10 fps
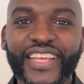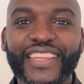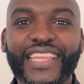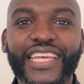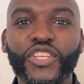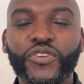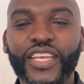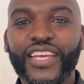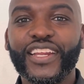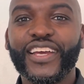then you
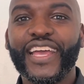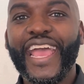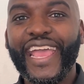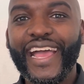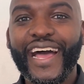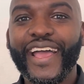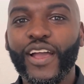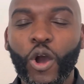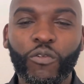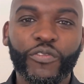get an AI
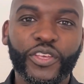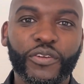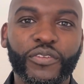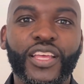overview.